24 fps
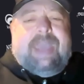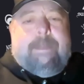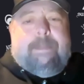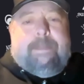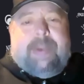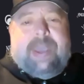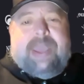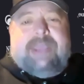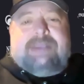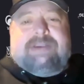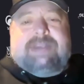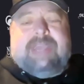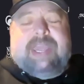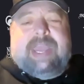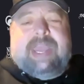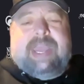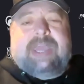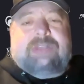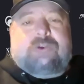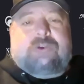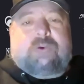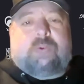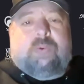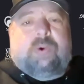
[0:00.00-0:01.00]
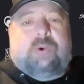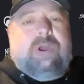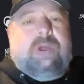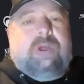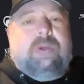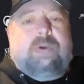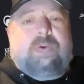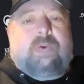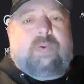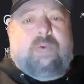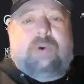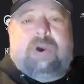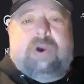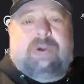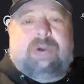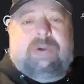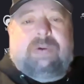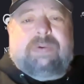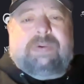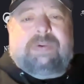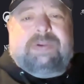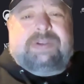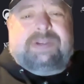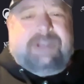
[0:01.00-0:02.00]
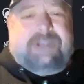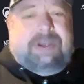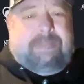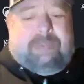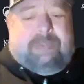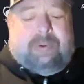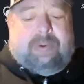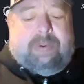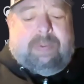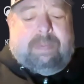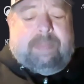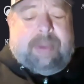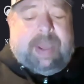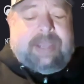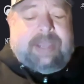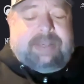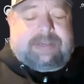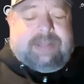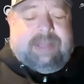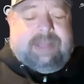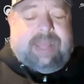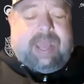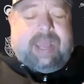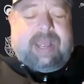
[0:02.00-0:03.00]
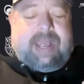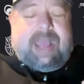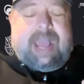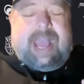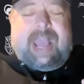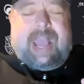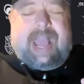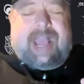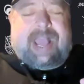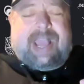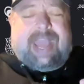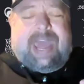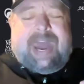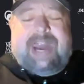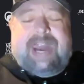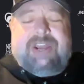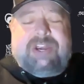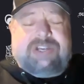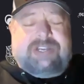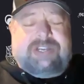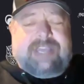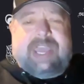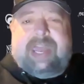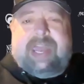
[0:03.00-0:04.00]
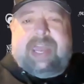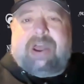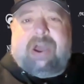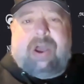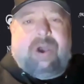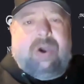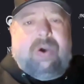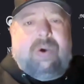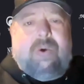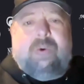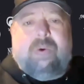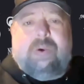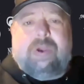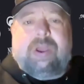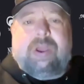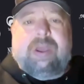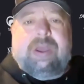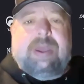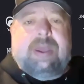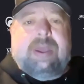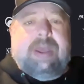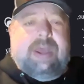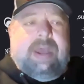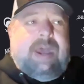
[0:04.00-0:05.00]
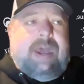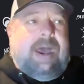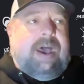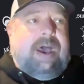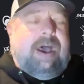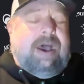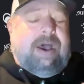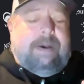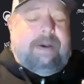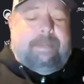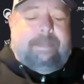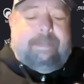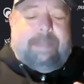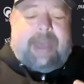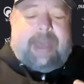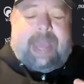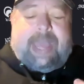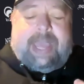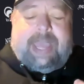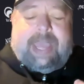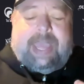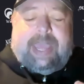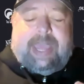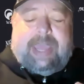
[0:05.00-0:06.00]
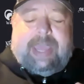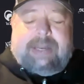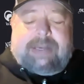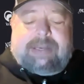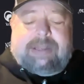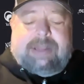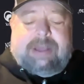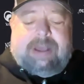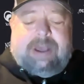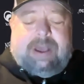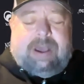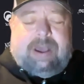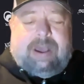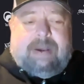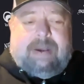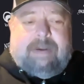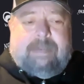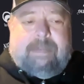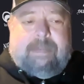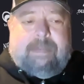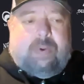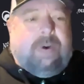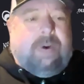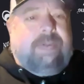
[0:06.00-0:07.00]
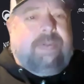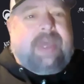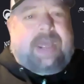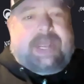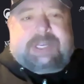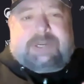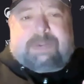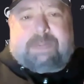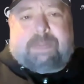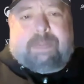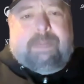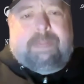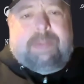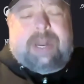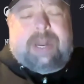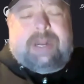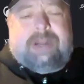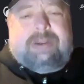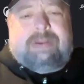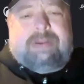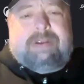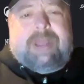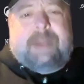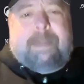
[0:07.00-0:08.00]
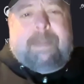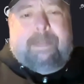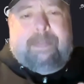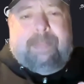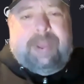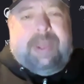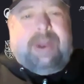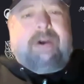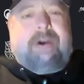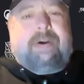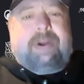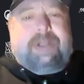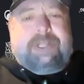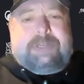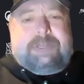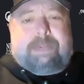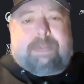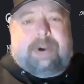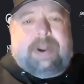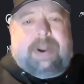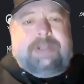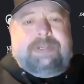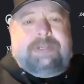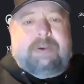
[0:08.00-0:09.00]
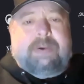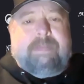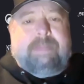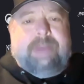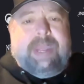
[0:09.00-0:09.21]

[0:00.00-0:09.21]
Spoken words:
Basically gets real simple. Basically, I kind of just get oak. I get more of that bitter espresso